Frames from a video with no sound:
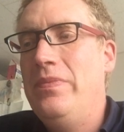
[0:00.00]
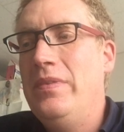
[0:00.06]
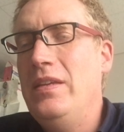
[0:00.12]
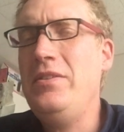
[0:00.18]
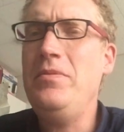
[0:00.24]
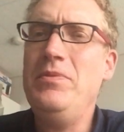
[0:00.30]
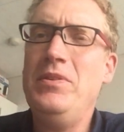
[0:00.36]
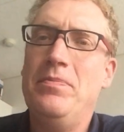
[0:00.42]

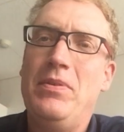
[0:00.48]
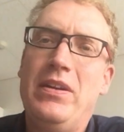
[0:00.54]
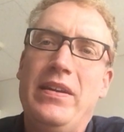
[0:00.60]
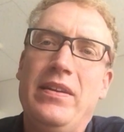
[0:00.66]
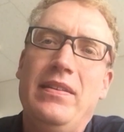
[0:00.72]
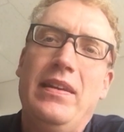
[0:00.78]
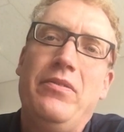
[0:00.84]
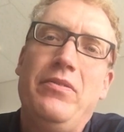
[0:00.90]
In terms of
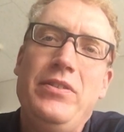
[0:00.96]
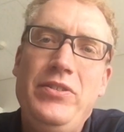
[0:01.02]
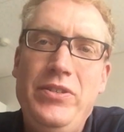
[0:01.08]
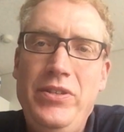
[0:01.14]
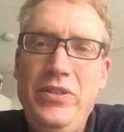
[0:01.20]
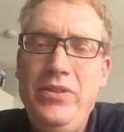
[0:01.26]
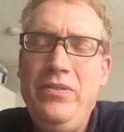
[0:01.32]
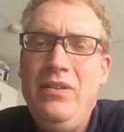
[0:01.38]
body language
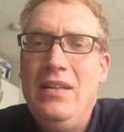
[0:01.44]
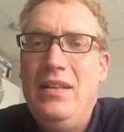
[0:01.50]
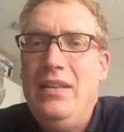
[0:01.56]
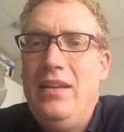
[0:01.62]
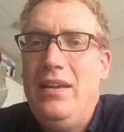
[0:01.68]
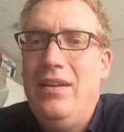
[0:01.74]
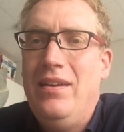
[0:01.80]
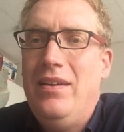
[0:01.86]
too,
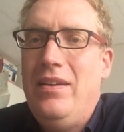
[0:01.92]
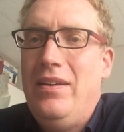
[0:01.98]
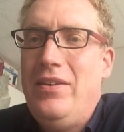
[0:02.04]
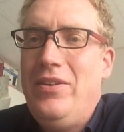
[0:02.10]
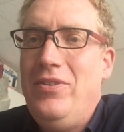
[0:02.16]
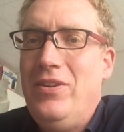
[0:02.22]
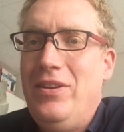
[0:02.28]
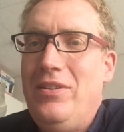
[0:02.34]

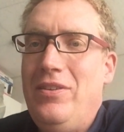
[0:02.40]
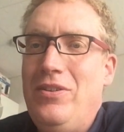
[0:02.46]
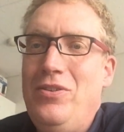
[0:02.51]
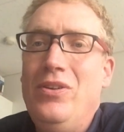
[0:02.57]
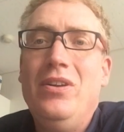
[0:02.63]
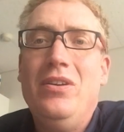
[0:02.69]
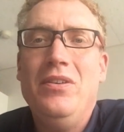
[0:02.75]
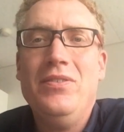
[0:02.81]
you
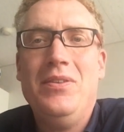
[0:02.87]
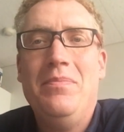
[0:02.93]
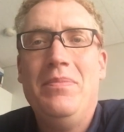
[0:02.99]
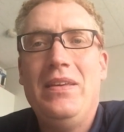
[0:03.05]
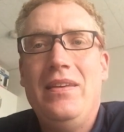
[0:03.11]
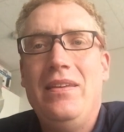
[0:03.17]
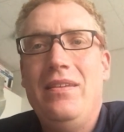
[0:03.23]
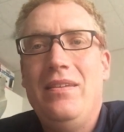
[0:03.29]
can also
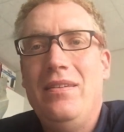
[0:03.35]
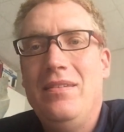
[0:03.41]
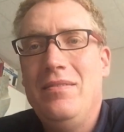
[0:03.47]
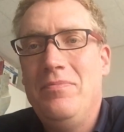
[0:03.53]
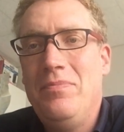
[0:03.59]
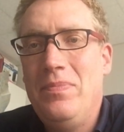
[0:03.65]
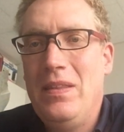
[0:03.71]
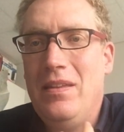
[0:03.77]

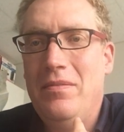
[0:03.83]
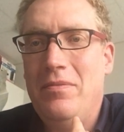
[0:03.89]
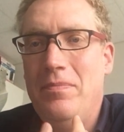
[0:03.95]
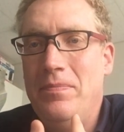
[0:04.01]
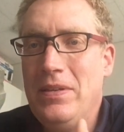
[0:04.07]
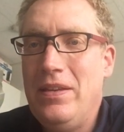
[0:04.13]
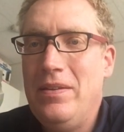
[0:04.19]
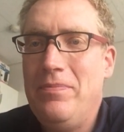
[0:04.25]
be
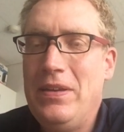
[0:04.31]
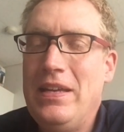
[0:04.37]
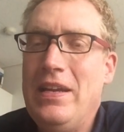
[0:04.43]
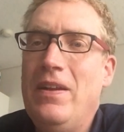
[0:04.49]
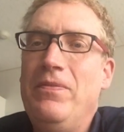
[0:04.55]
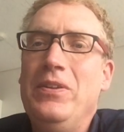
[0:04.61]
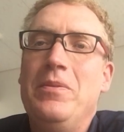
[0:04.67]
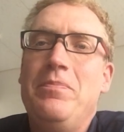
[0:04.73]

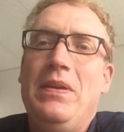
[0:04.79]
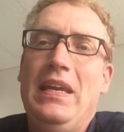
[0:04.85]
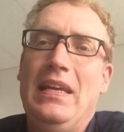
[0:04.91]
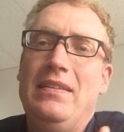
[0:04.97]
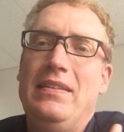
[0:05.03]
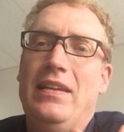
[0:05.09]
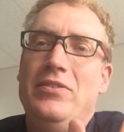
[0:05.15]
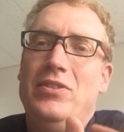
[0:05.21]
careful to pay
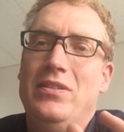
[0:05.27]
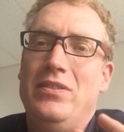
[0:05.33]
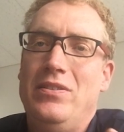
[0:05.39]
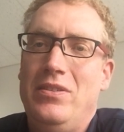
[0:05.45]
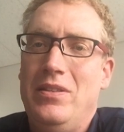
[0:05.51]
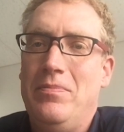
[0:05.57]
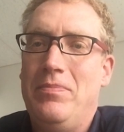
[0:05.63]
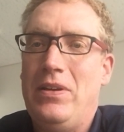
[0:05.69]
attention
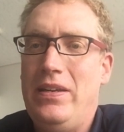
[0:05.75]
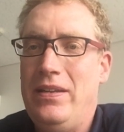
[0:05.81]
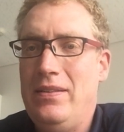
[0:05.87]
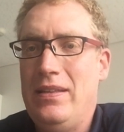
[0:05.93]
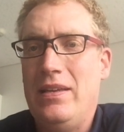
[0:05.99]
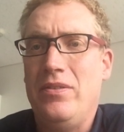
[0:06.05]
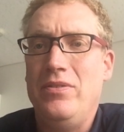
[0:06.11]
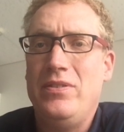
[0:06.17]
to the body
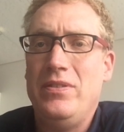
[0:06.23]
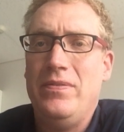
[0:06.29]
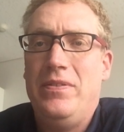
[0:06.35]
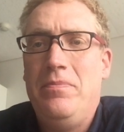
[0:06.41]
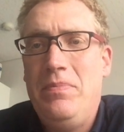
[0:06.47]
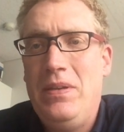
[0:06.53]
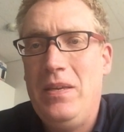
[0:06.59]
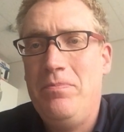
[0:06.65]
language of
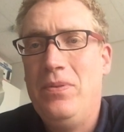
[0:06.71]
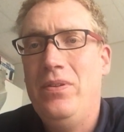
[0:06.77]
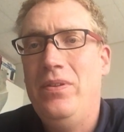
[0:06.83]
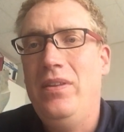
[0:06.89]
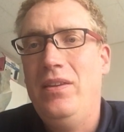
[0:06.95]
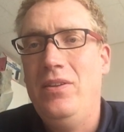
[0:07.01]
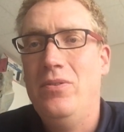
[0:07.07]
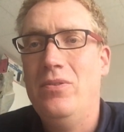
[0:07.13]
the
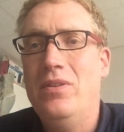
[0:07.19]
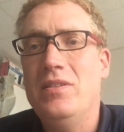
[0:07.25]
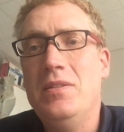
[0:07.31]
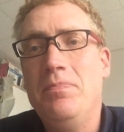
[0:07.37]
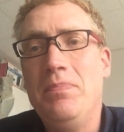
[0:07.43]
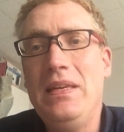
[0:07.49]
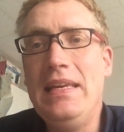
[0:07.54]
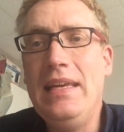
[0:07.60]
people you are
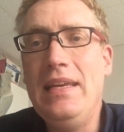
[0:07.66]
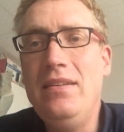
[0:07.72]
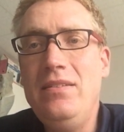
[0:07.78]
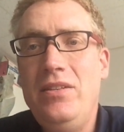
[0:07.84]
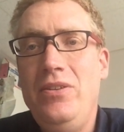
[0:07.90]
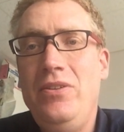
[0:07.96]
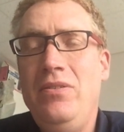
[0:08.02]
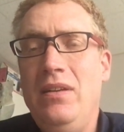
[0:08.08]
speaking
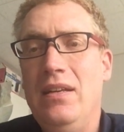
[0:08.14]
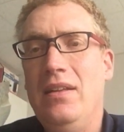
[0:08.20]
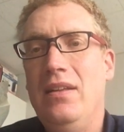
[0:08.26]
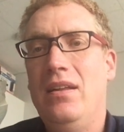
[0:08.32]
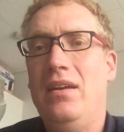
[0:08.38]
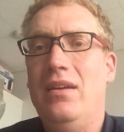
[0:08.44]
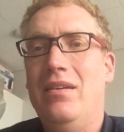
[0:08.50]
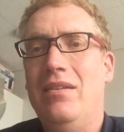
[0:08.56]
to,
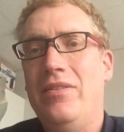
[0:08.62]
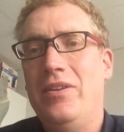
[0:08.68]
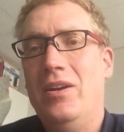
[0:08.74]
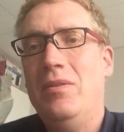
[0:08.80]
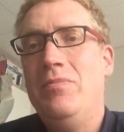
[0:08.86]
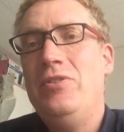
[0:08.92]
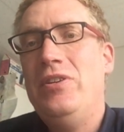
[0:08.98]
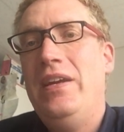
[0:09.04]
the
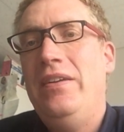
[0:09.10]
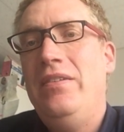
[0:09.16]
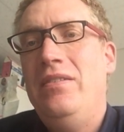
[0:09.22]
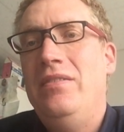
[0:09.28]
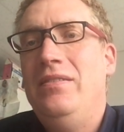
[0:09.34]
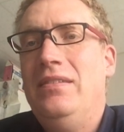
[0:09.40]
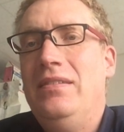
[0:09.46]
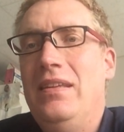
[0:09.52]

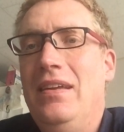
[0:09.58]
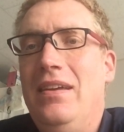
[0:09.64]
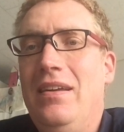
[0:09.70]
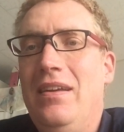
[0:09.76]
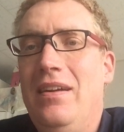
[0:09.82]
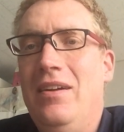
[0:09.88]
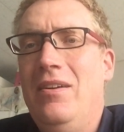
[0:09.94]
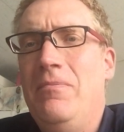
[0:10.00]
arbitrators.
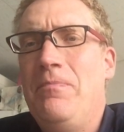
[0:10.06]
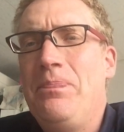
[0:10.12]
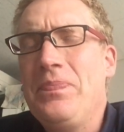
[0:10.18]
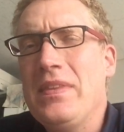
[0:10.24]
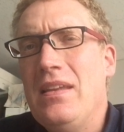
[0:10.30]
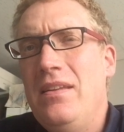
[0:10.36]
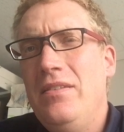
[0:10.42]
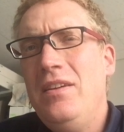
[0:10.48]

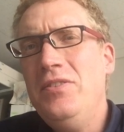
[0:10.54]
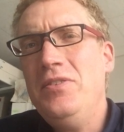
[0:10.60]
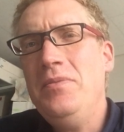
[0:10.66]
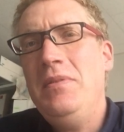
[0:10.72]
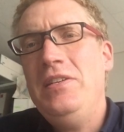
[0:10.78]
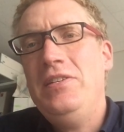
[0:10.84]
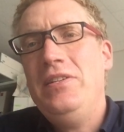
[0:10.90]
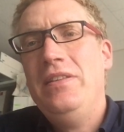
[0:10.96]
Not so
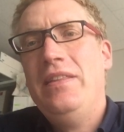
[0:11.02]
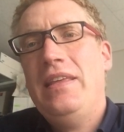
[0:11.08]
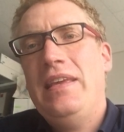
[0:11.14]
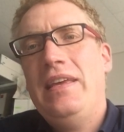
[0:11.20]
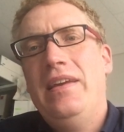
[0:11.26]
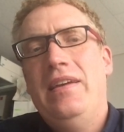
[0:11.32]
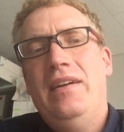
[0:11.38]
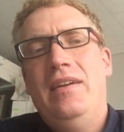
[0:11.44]
much in
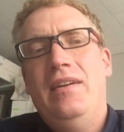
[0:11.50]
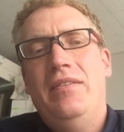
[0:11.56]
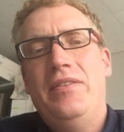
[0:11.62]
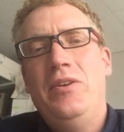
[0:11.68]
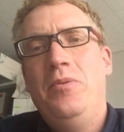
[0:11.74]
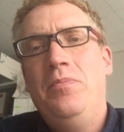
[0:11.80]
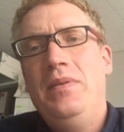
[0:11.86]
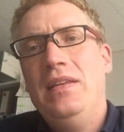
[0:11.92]

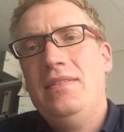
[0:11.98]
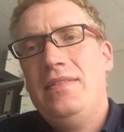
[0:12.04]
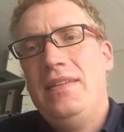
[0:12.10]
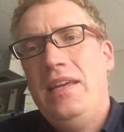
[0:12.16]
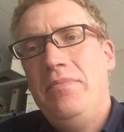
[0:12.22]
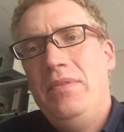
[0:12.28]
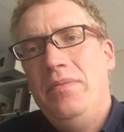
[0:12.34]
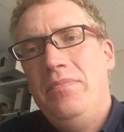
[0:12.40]
the opening
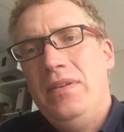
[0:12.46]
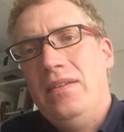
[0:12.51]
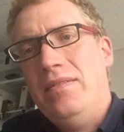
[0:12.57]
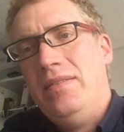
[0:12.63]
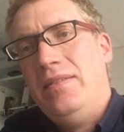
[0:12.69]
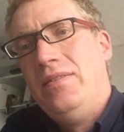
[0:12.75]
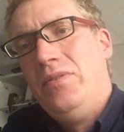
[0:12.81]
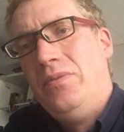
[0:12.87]
statement
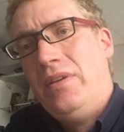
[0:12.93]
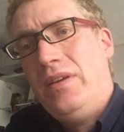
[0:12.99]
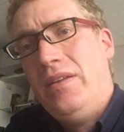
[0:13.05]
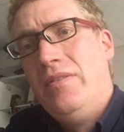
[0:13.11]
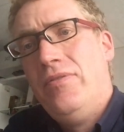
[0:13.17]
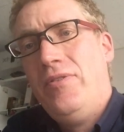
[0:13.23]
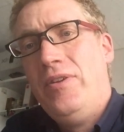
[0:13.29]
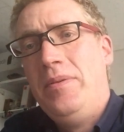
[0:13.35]
because it's
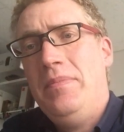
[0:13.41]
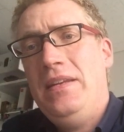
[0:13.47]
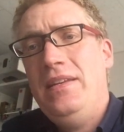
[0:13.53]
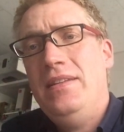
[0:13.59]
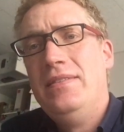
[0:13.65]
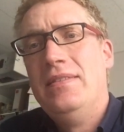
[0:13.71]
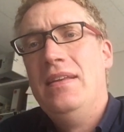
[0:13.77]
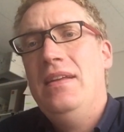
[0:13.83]
only 3
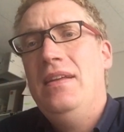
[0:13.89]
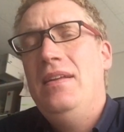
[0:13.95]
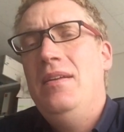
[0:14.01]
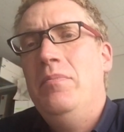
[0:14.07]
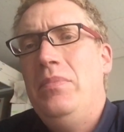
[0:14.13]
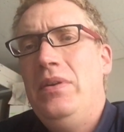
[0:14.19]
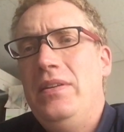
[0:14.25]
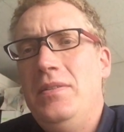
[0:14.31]
minutes,
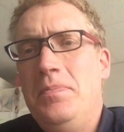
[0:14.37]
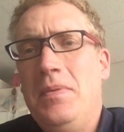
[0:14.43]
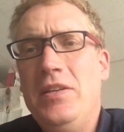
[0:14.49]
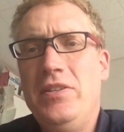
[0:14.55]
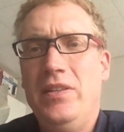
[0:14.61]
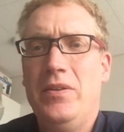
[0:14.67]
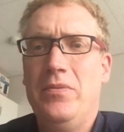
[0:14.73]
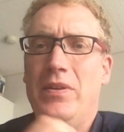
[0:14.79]
but
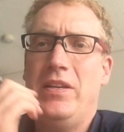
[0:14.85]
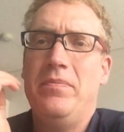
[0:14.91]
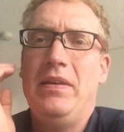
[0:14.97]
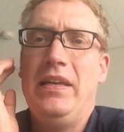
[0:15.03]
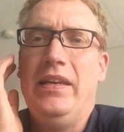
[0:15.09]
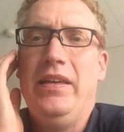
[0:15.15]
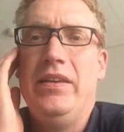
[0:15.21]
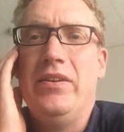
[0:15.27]
especially when you're
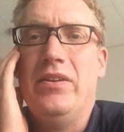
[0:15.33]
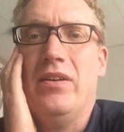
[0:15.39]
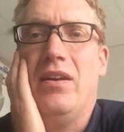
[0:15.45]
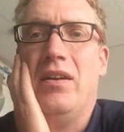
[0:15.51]
making your